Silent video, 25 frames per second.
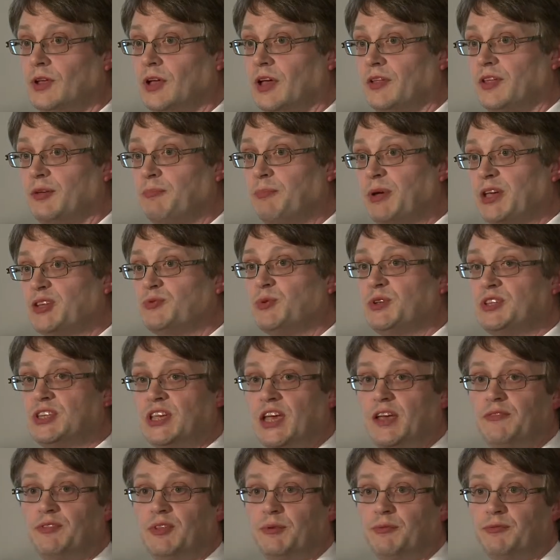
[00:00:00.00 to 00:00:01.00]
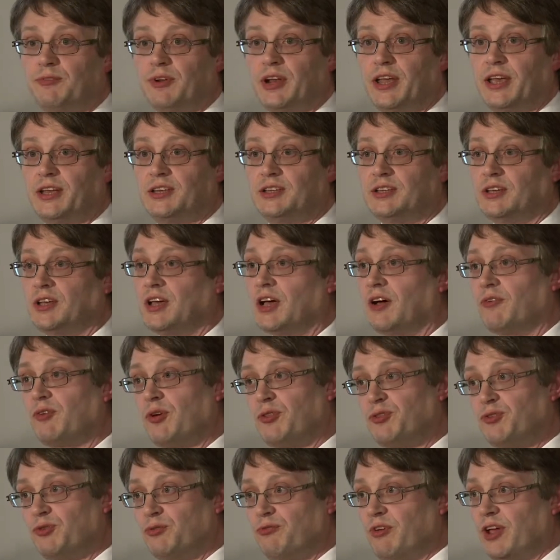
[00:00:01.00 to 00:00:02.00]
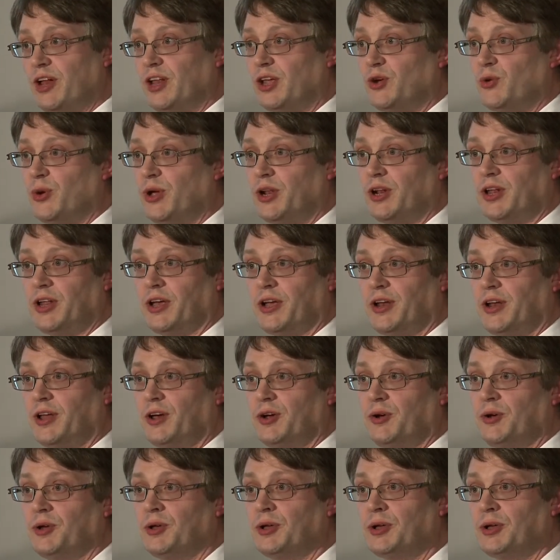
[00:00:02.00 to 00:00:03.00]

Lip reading: I think best we save them for later. I've gone through fairly quickly, I know,